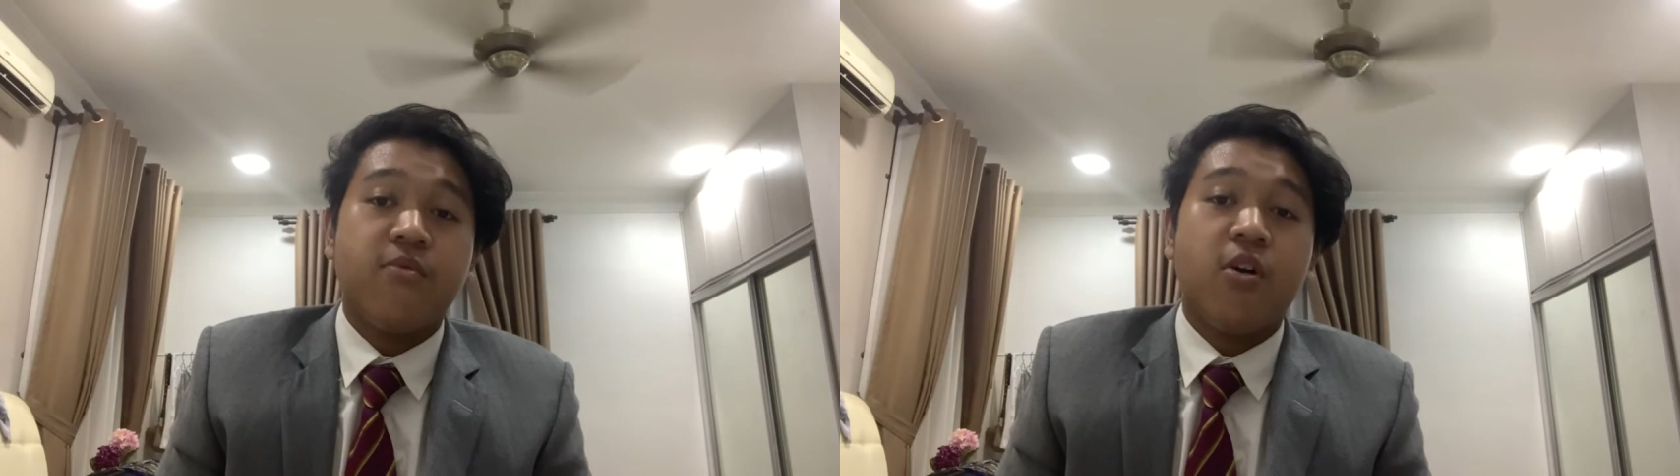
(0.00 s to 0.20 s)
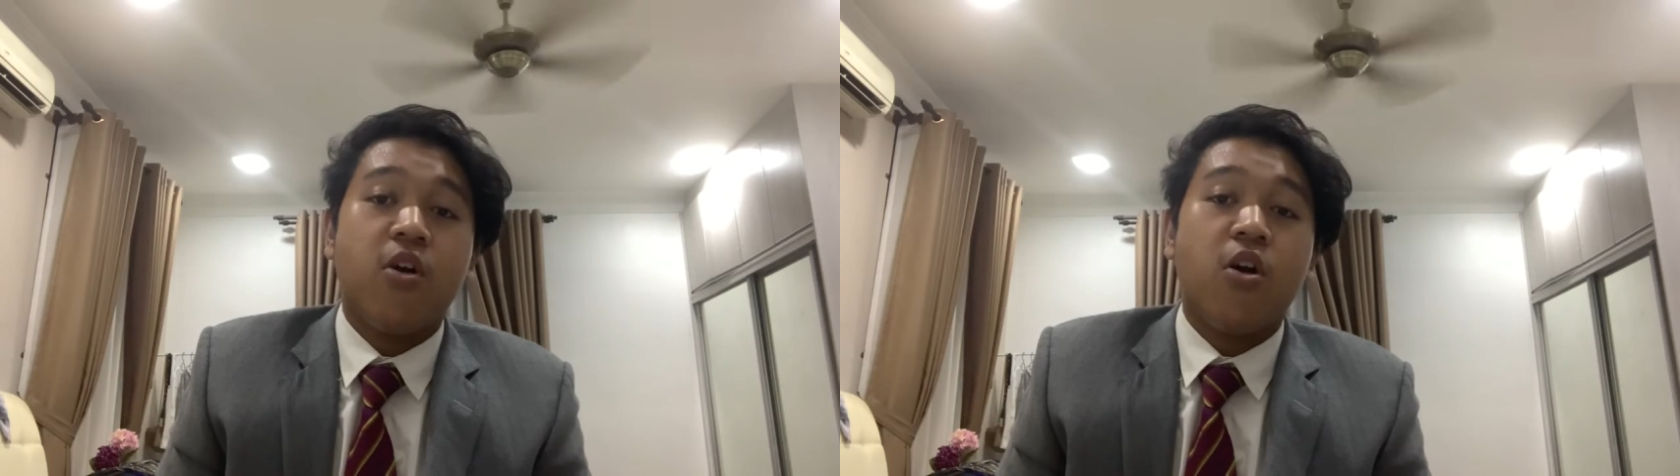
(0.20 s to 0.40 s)

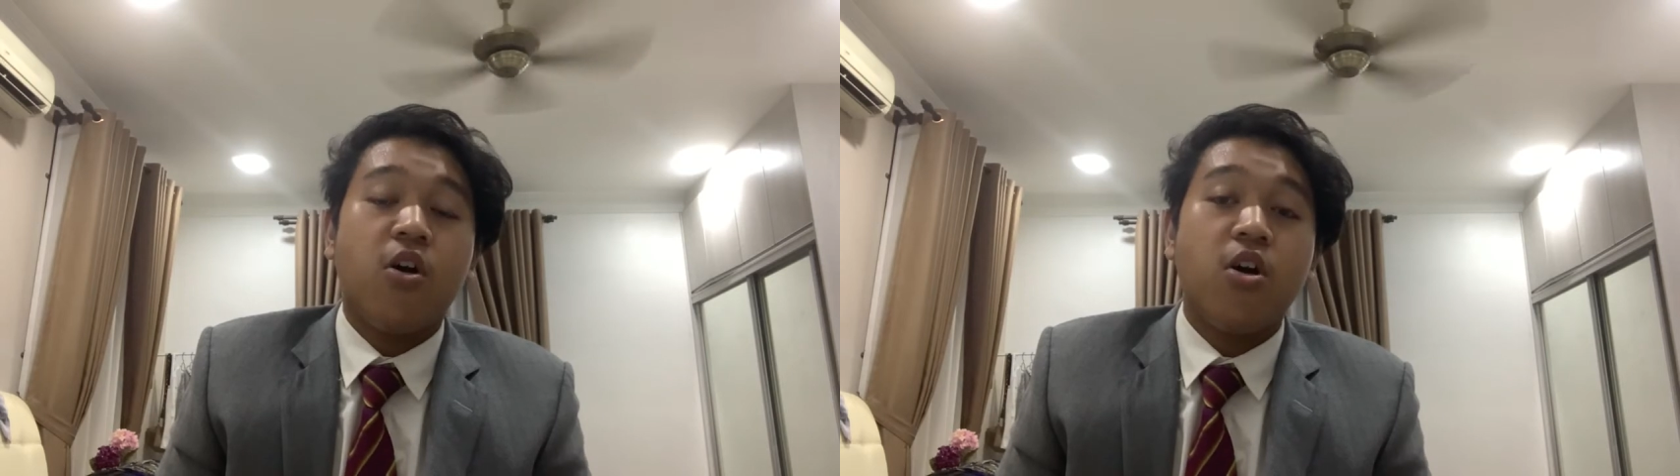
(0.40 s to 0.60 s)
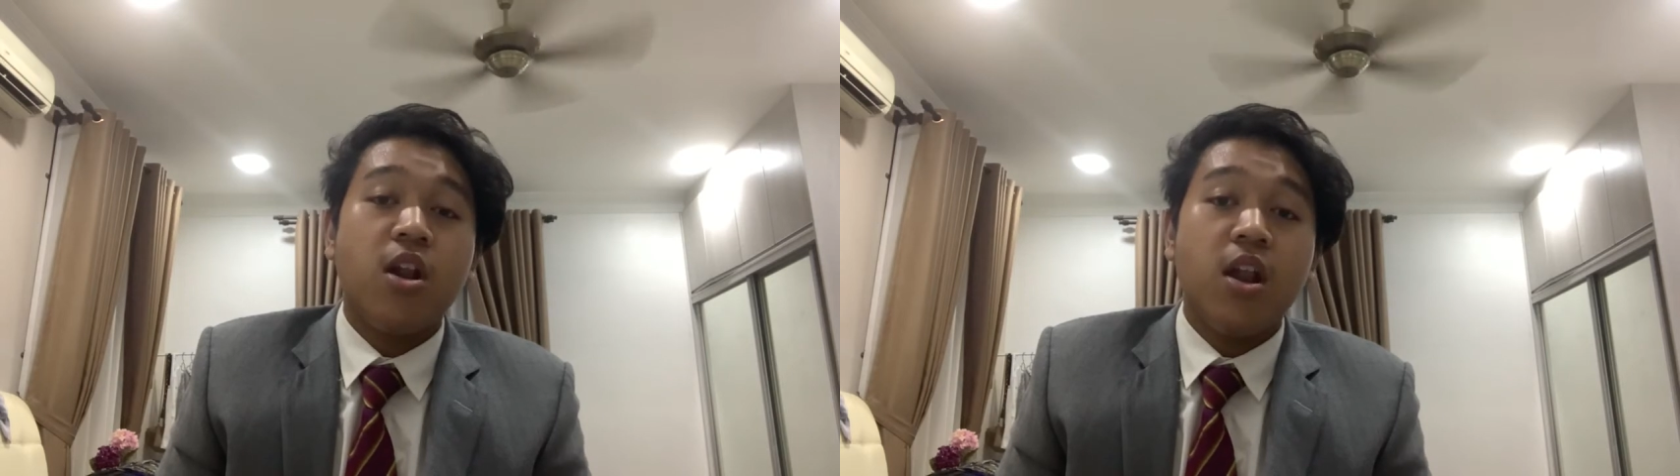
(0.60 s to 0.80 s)
for
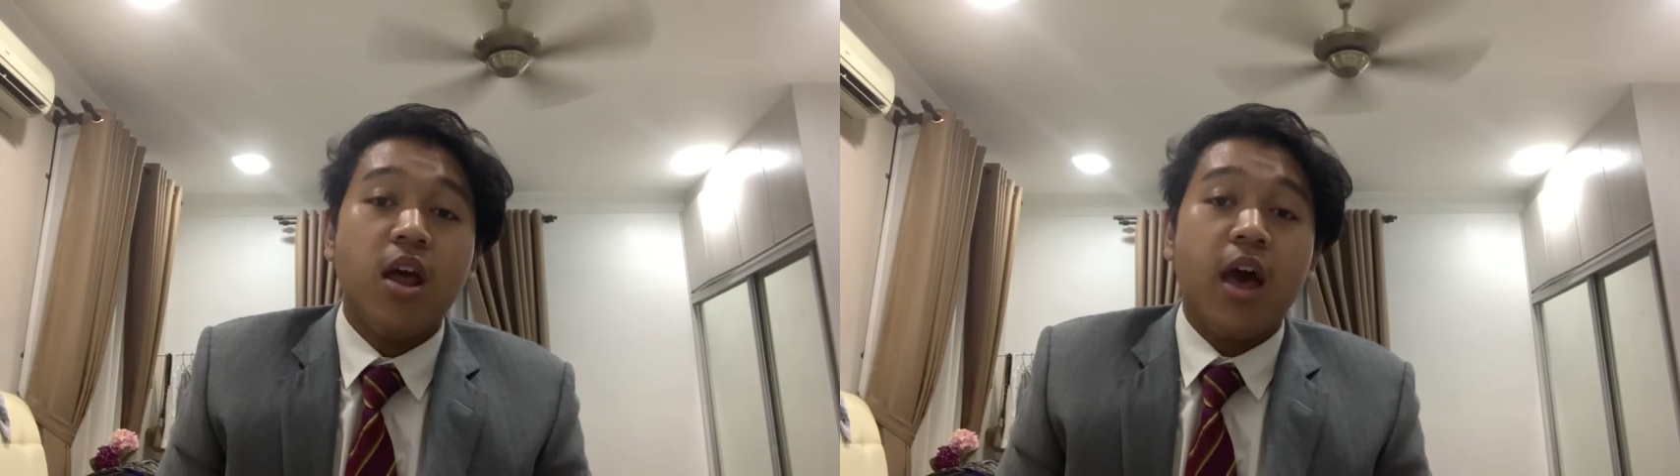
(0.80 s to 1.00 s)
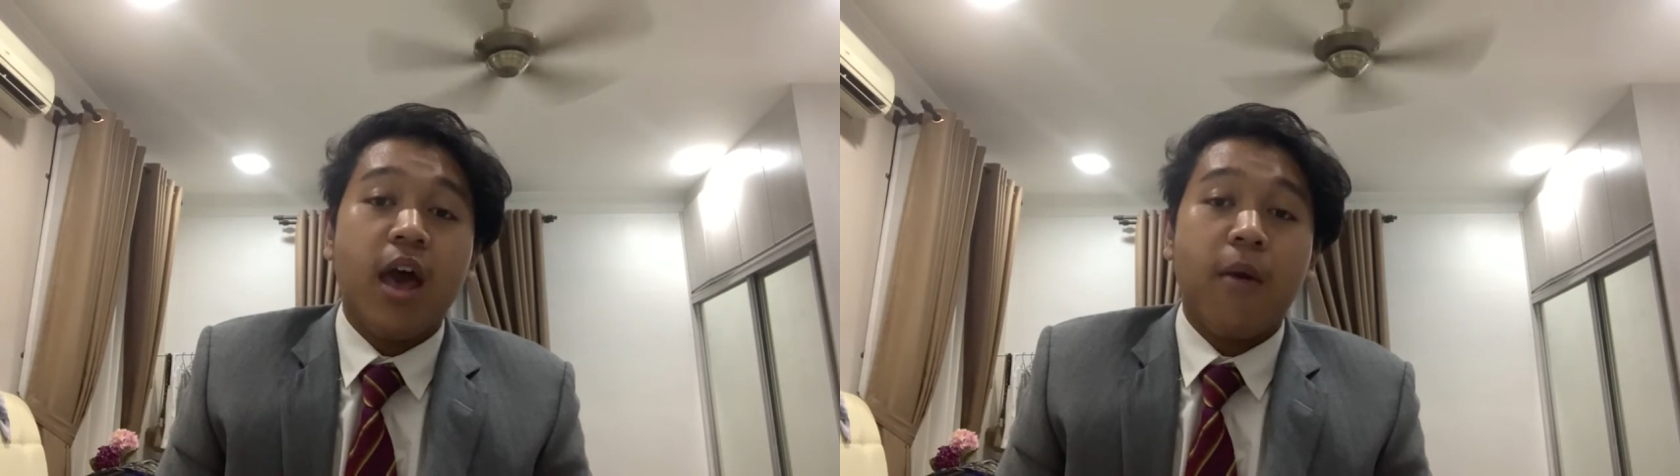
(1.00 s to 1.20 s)
all
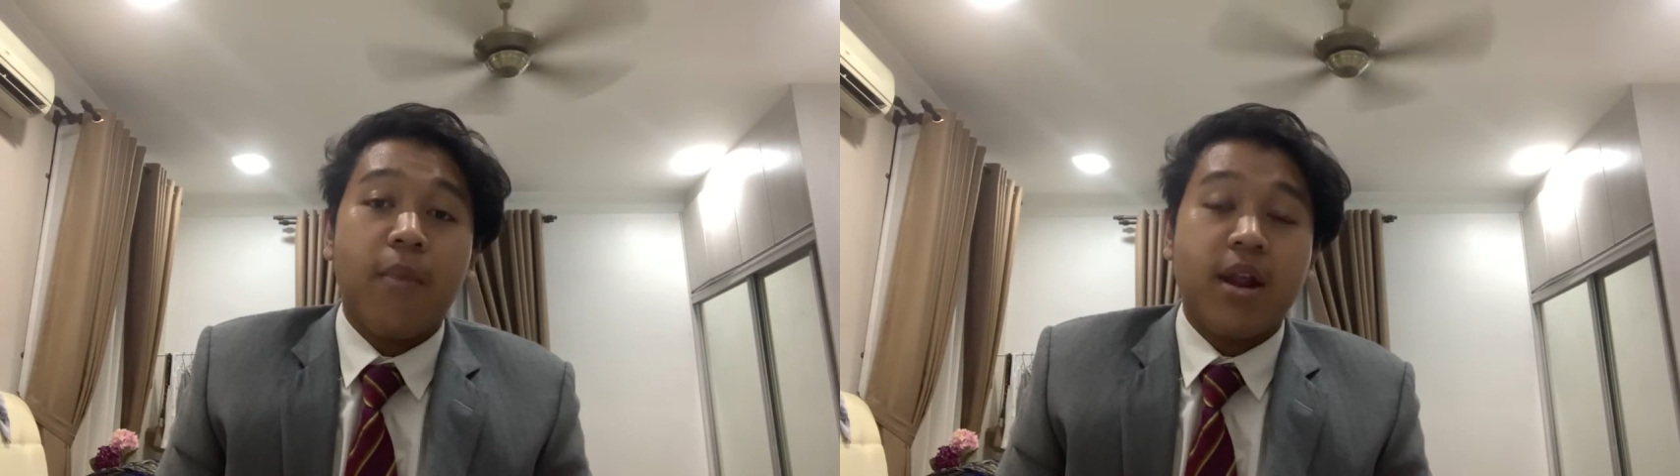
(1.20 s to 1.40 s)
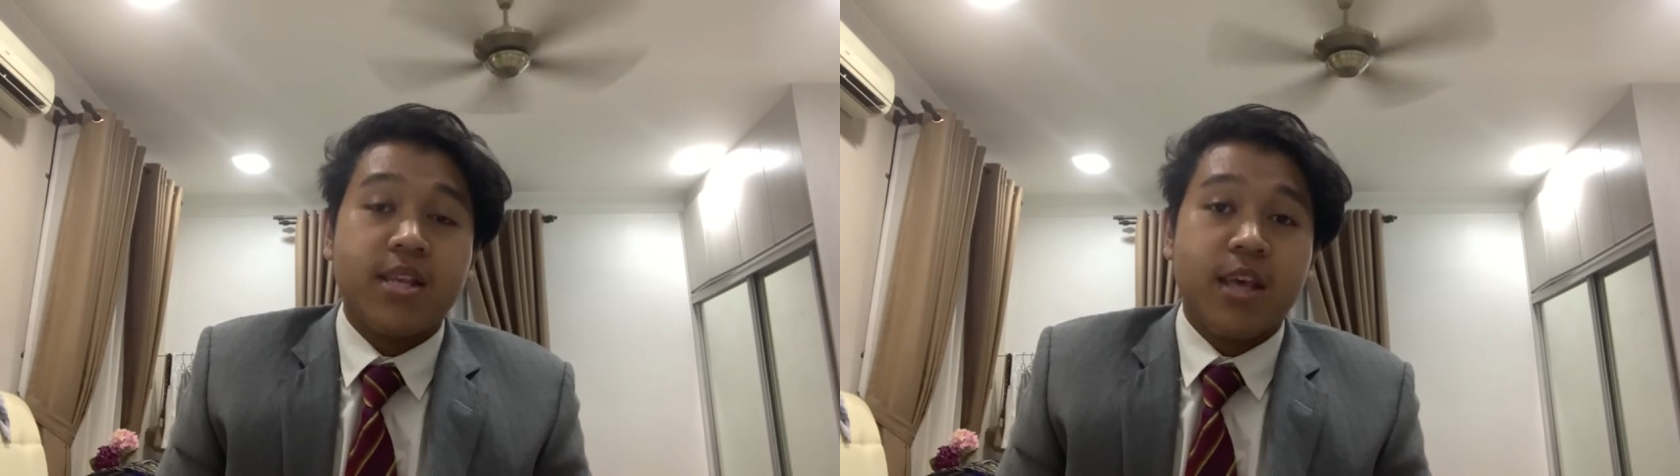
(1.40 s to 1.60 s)

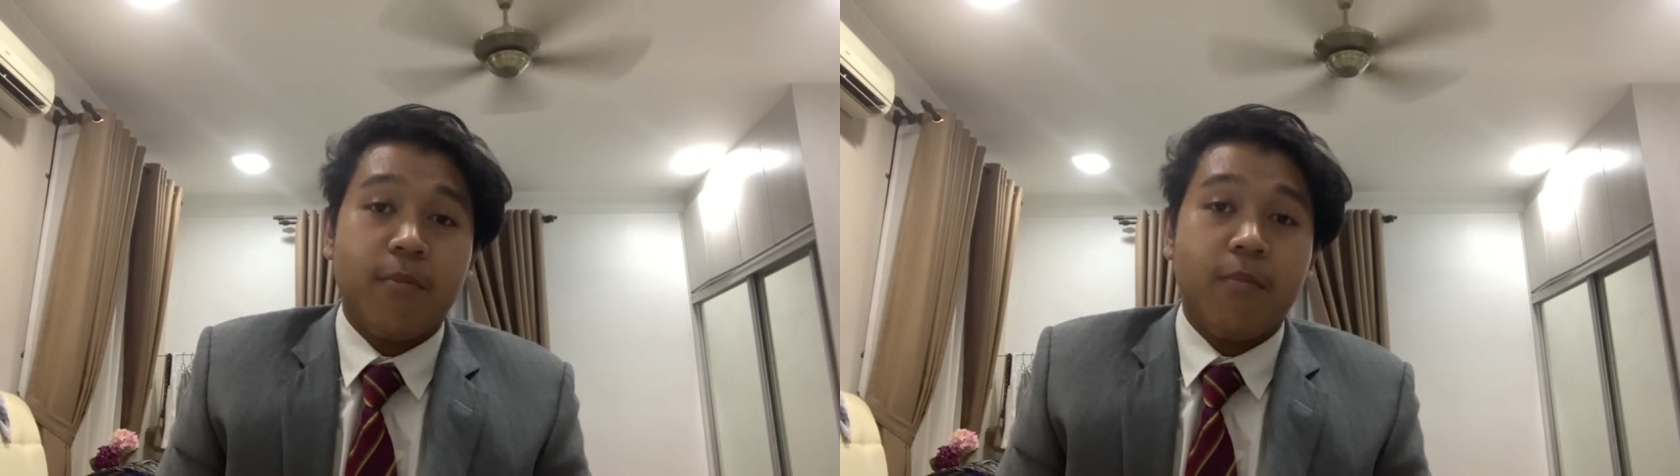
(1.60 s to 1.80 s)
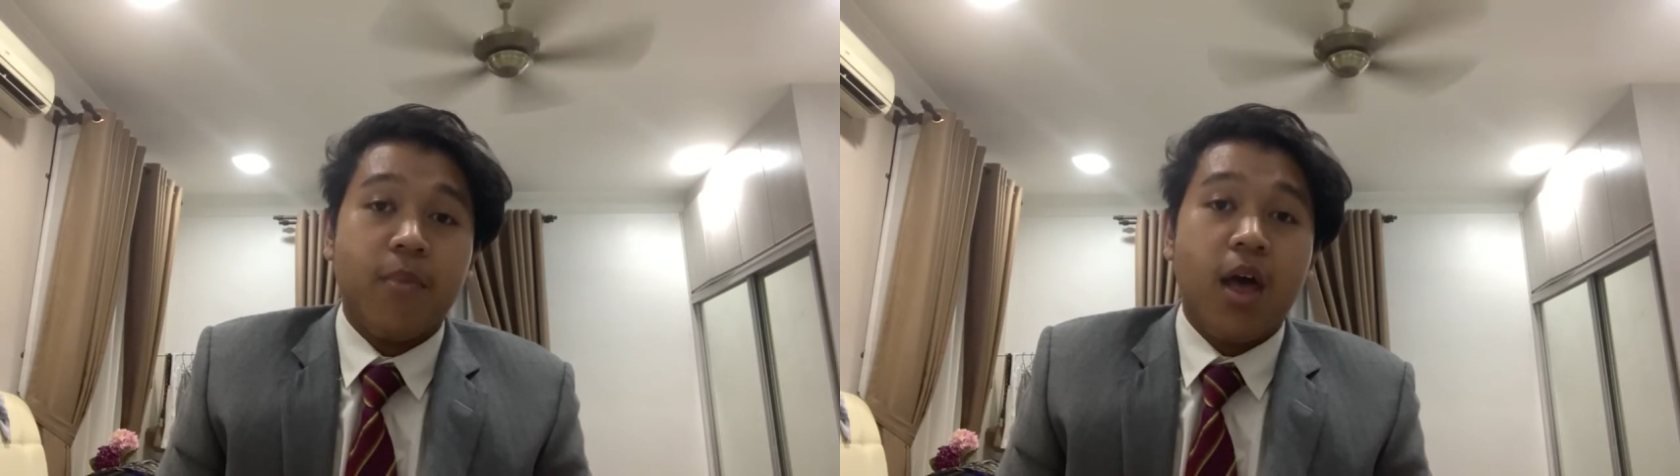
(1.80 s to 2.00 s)
MRSM.